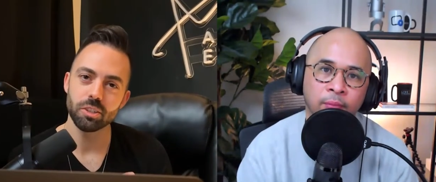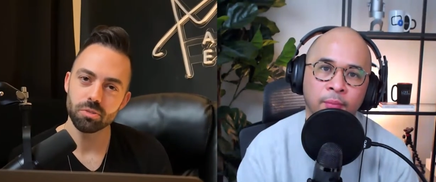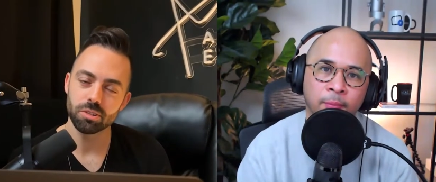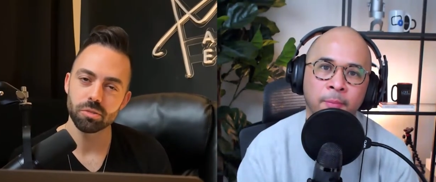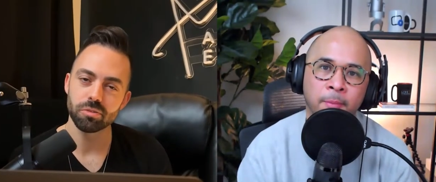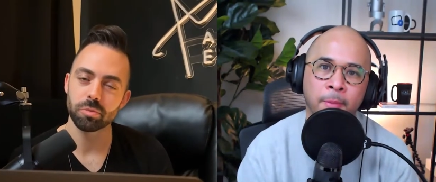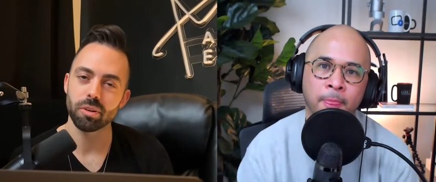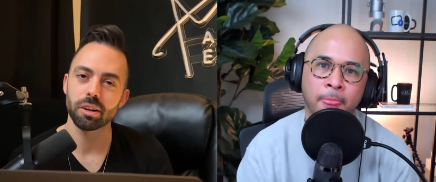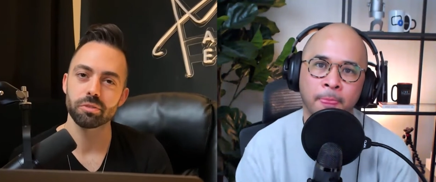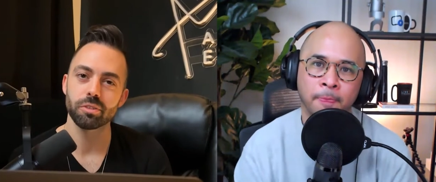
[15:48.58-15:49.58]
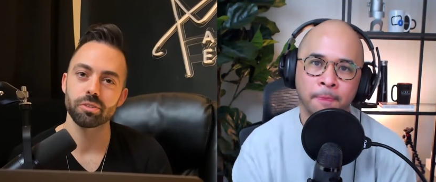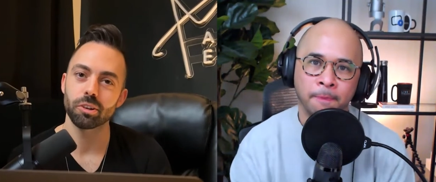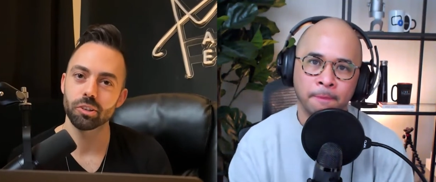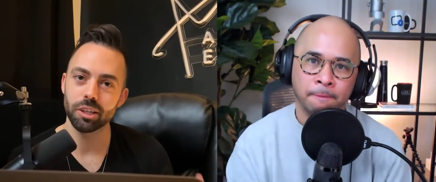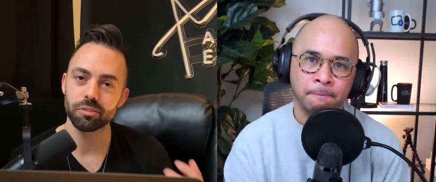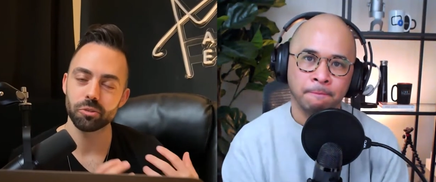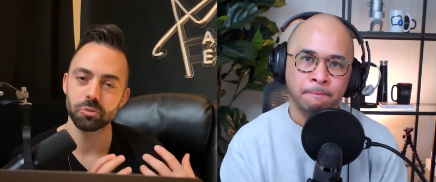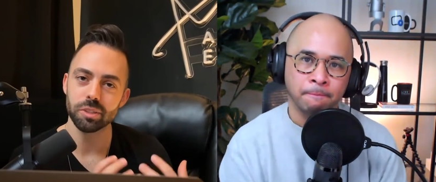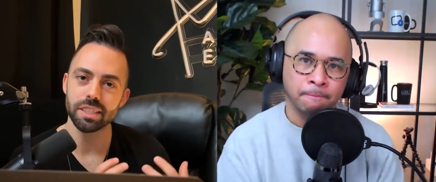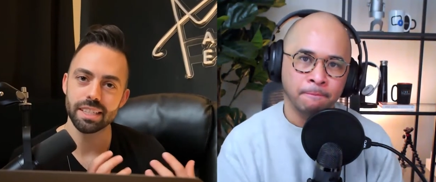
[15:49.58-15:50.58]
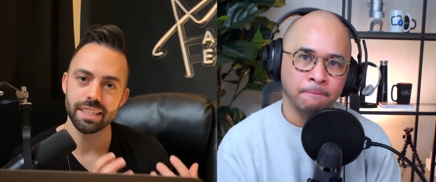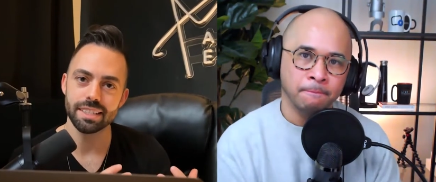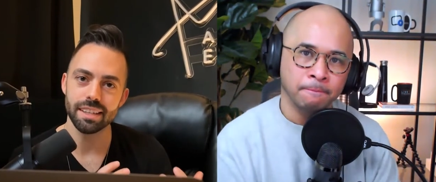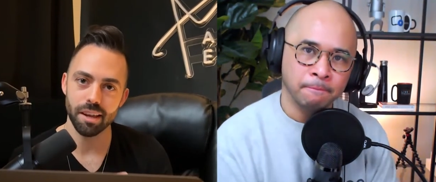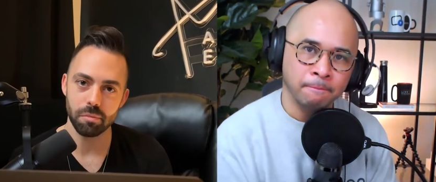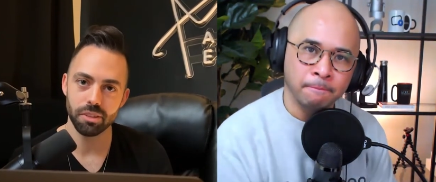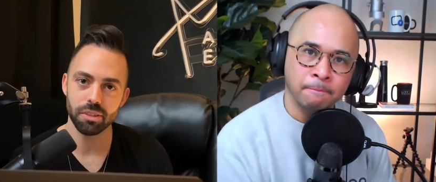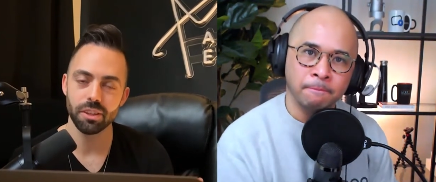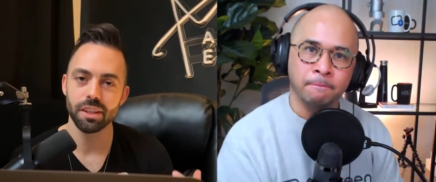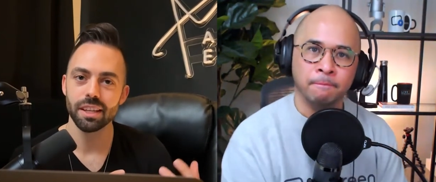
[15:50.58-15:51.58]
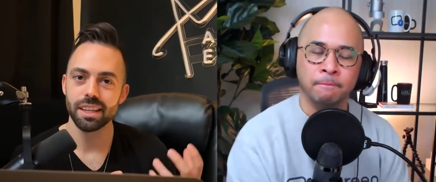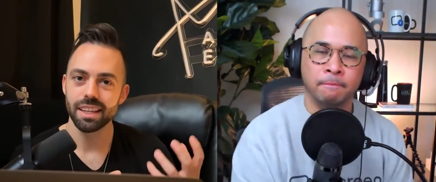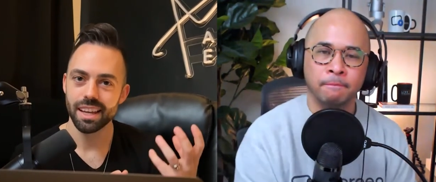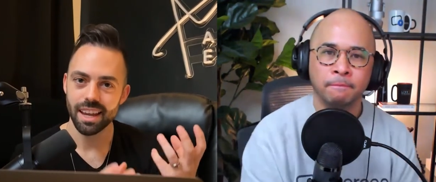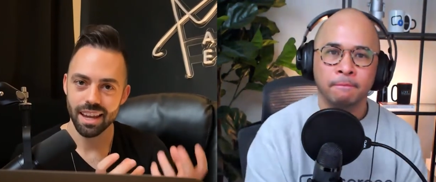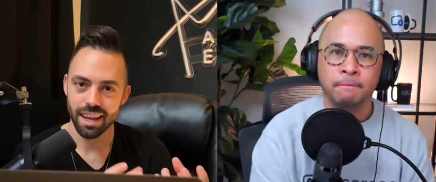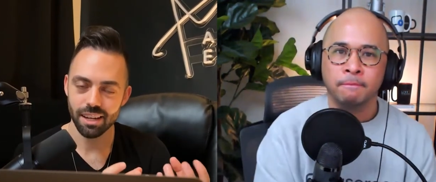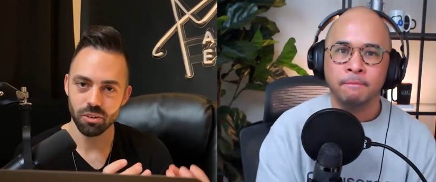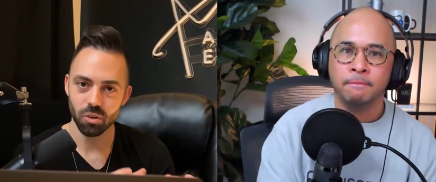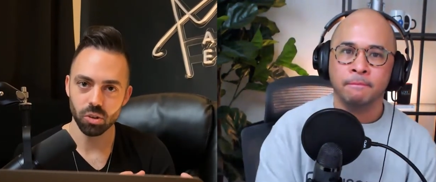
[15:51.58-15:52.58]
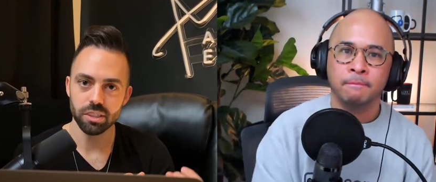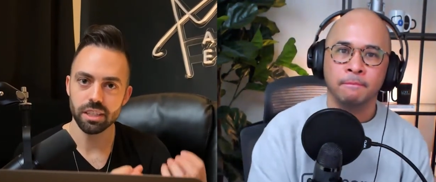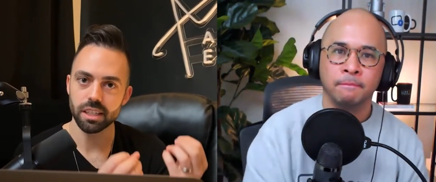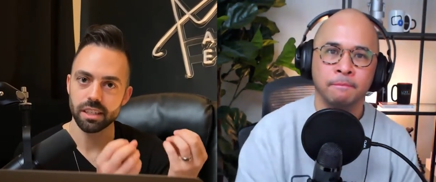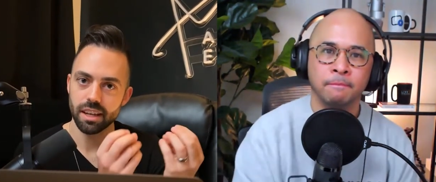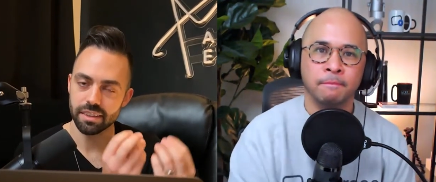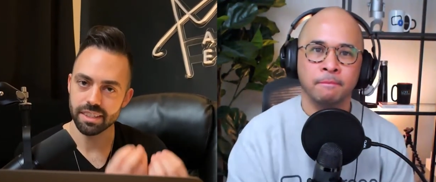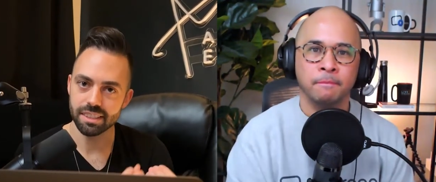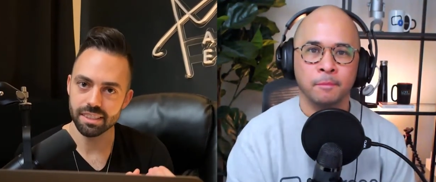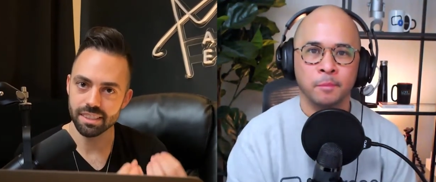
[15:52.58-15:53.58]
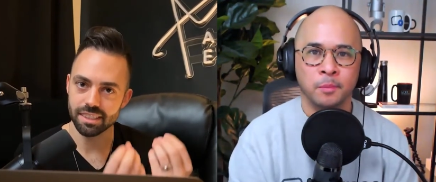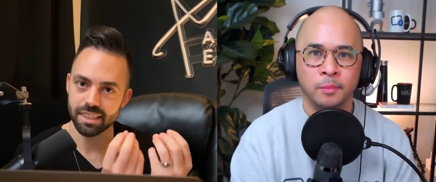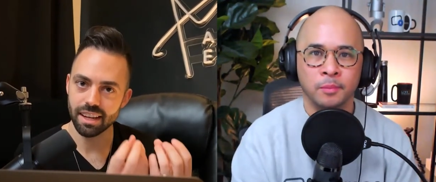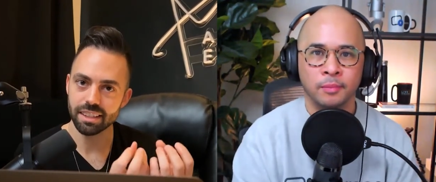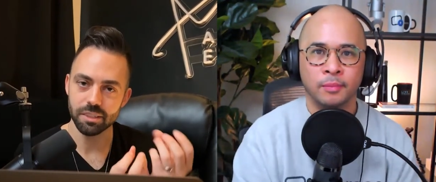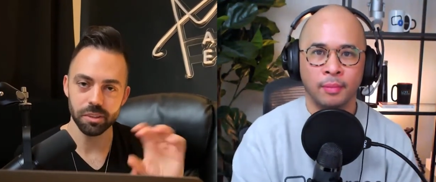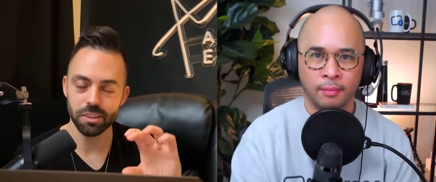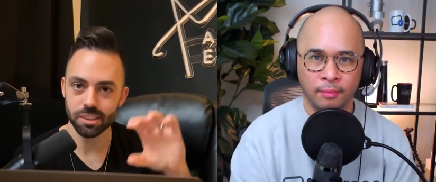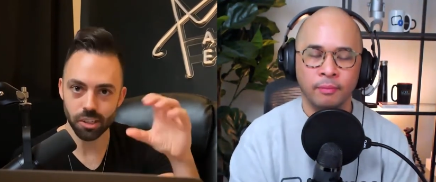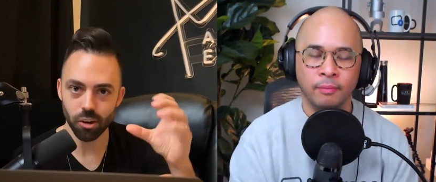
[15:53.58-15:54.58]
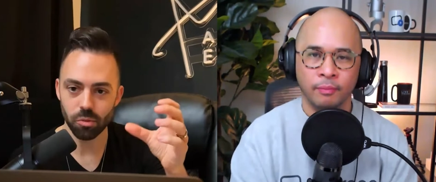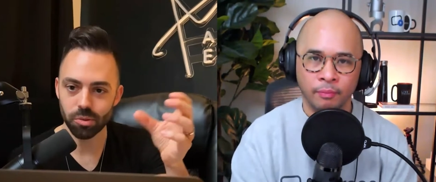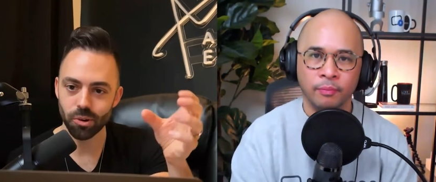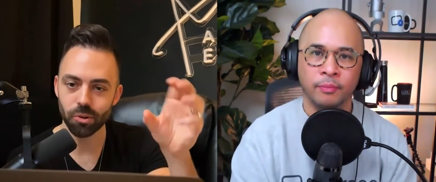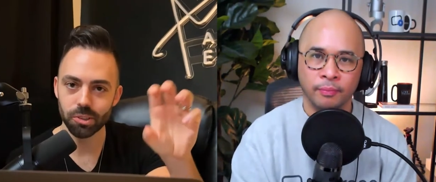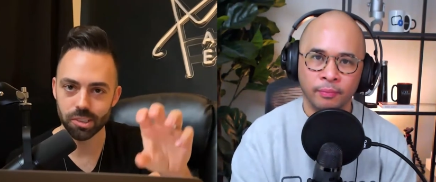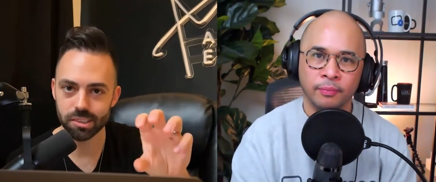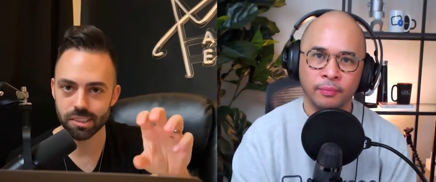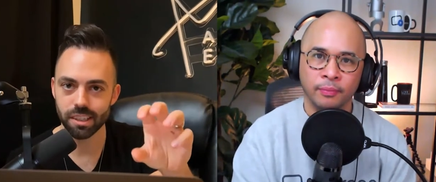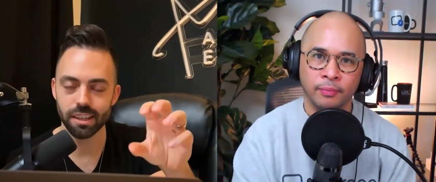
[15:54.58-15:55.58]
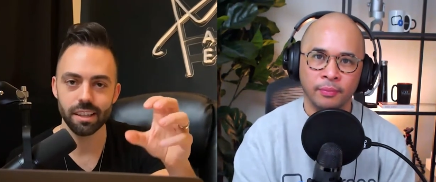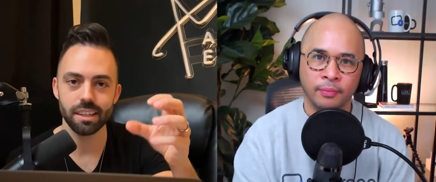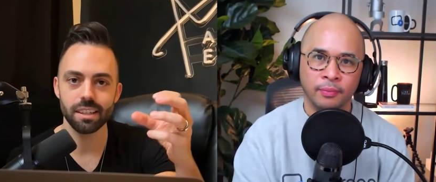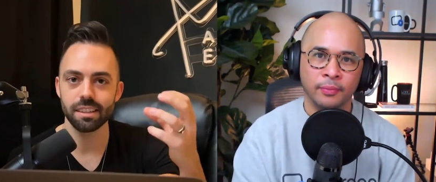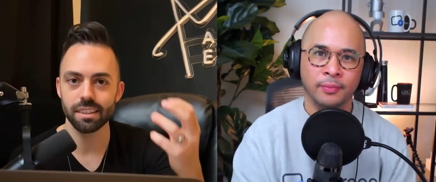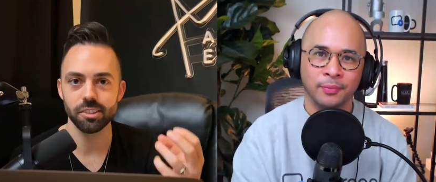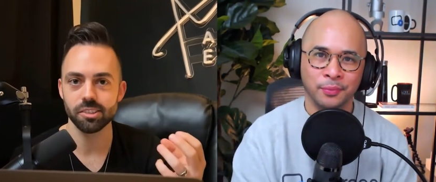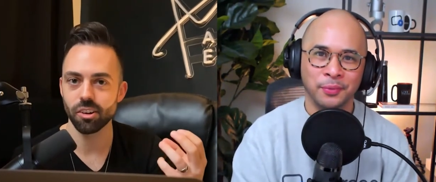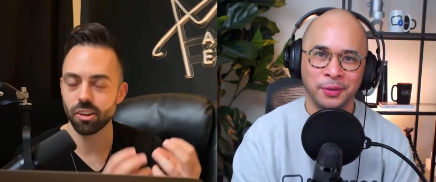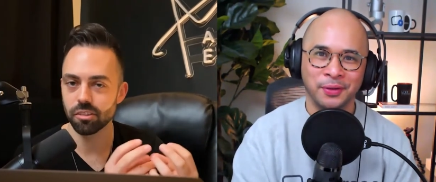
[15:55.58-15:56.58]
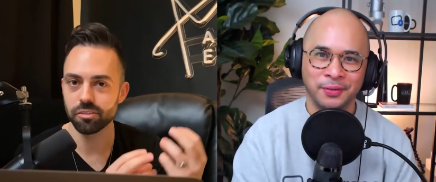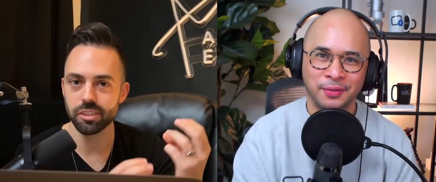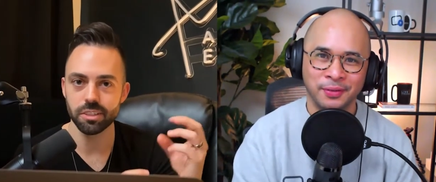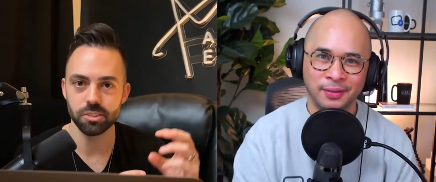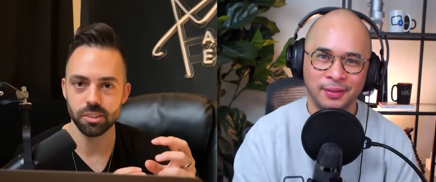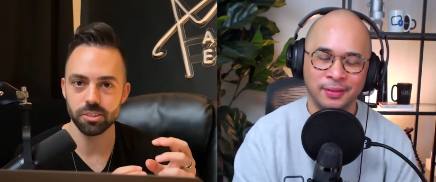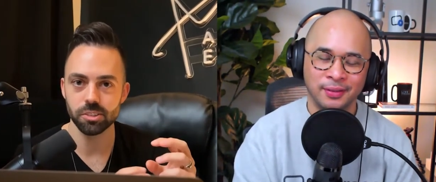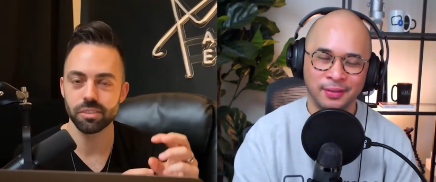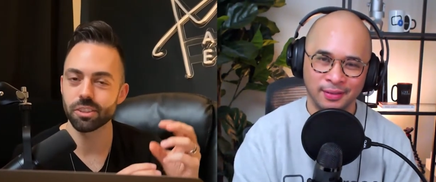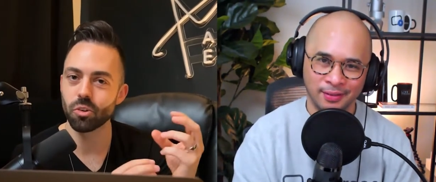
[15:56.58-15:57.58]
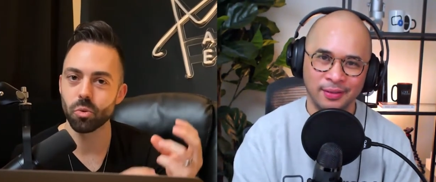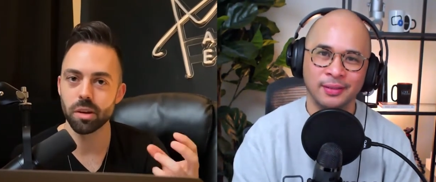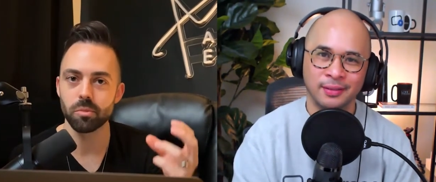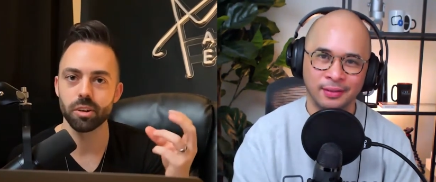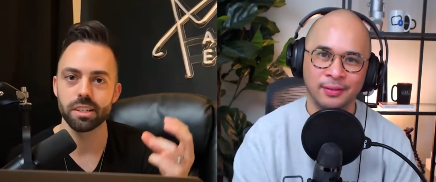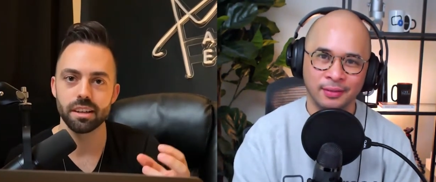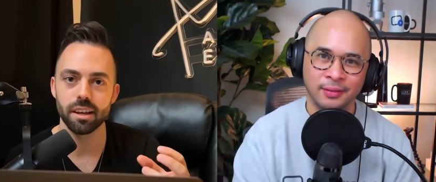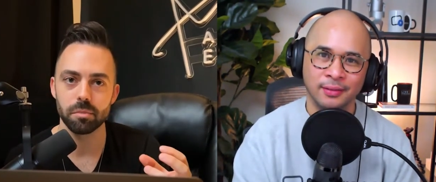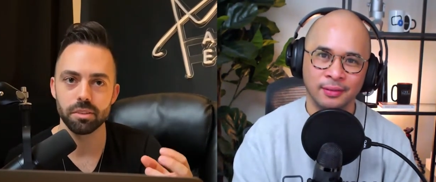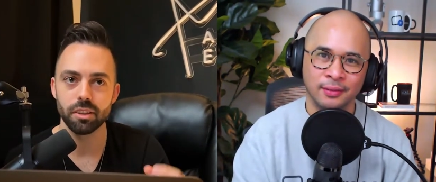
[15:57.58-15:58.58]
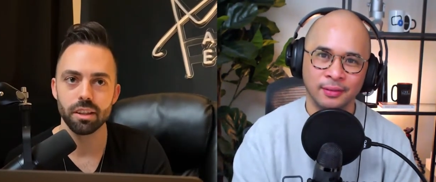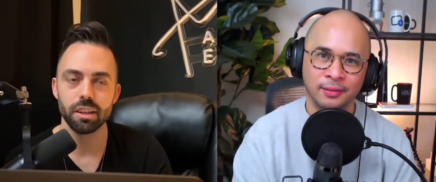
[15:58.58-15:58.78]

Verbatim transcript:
Speaker 1: YouTube for product reviews are looking for really in-depth hand-holding, this is exactly what this GoPro looks like, here's all the features. You have to go way more in-depth.